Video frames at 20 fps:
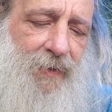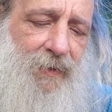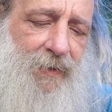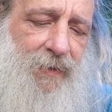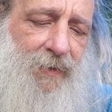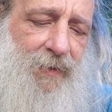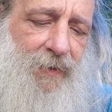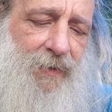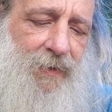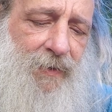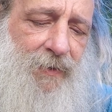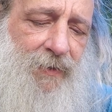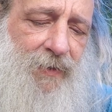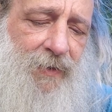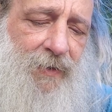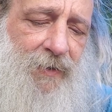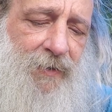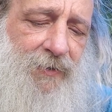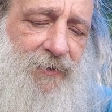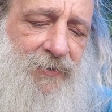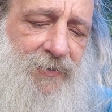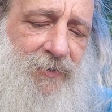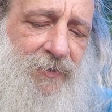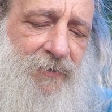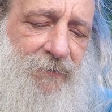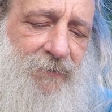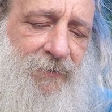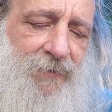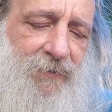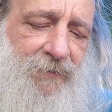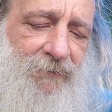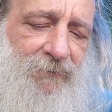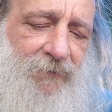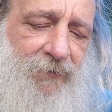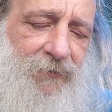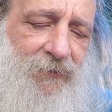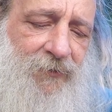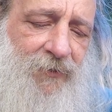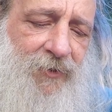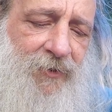And that is a
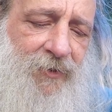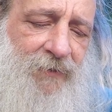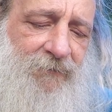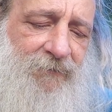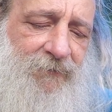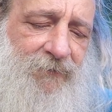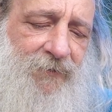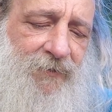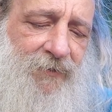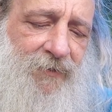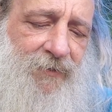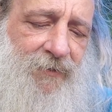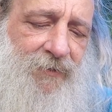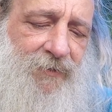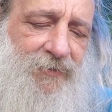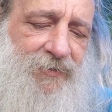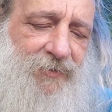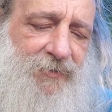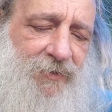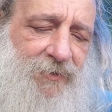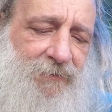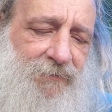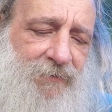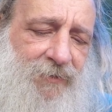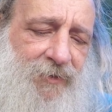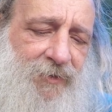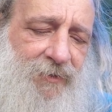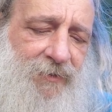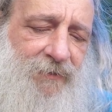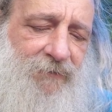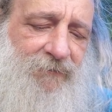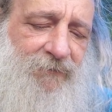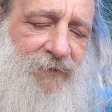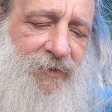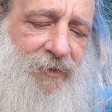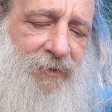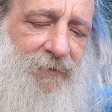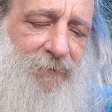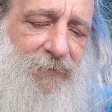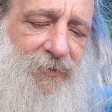wonderful thing for saltwater
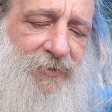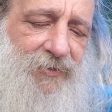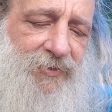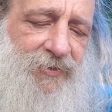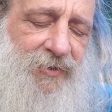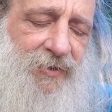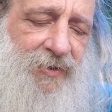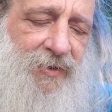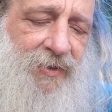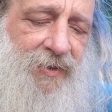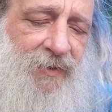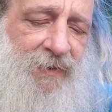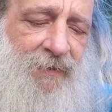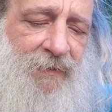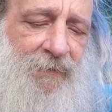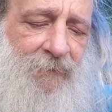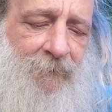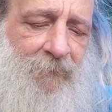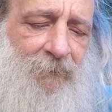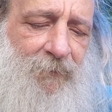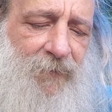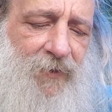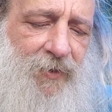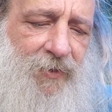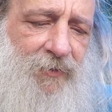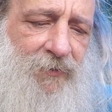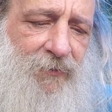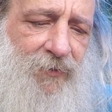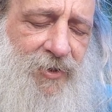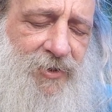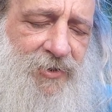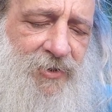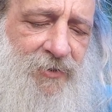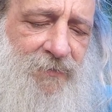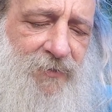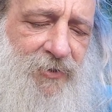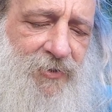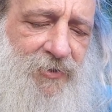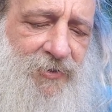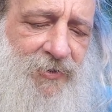environments. And the reason
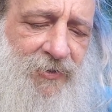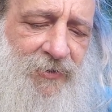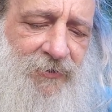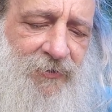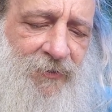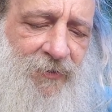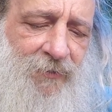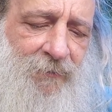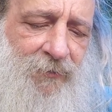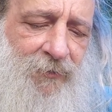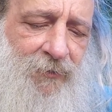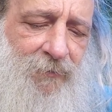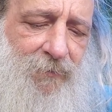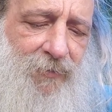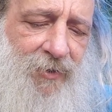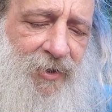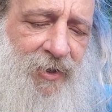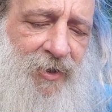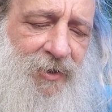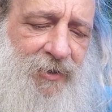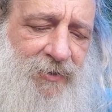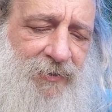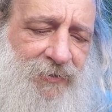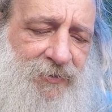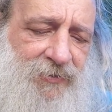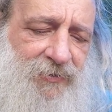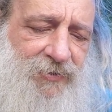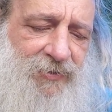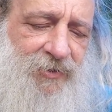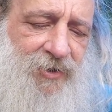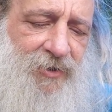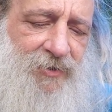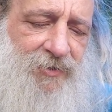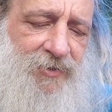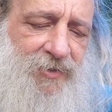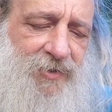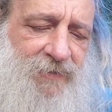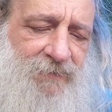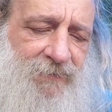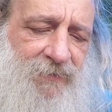I'm using a terminal block is not
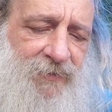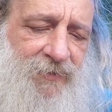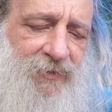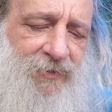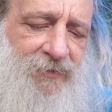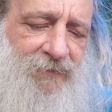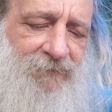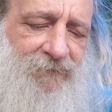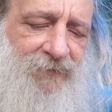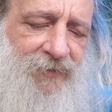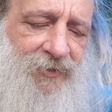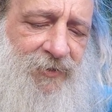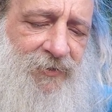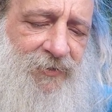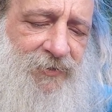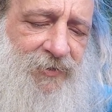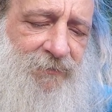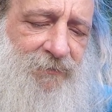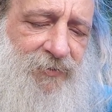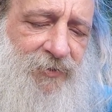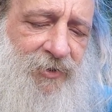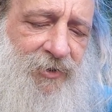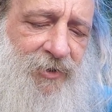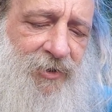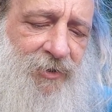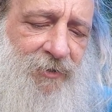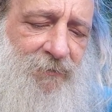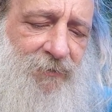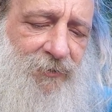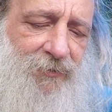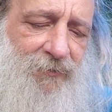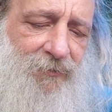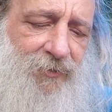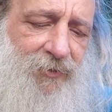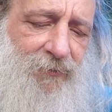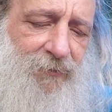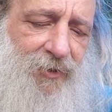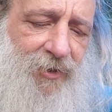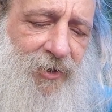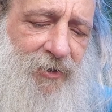just for the convenience of being able to
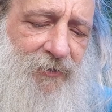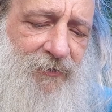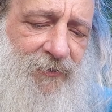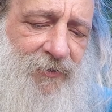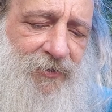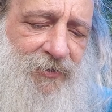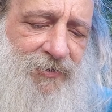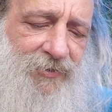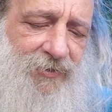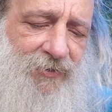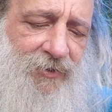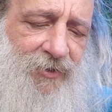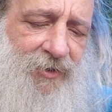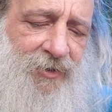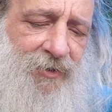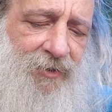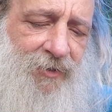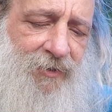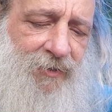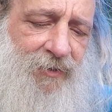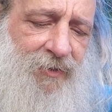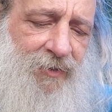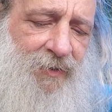rewire things later.